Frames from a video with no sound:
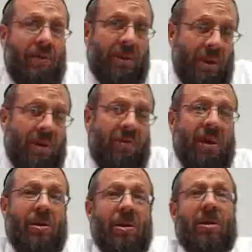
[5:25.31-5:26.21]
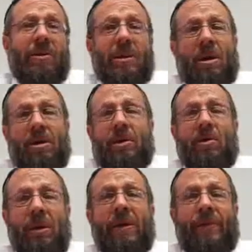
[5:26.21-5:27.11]
which one could always
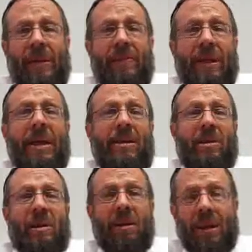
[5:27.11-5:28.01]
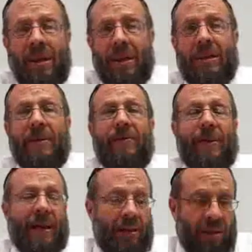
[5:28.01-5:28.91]
argue if immanento is in
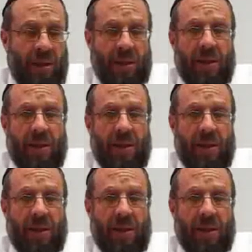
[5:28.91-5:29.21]
fact,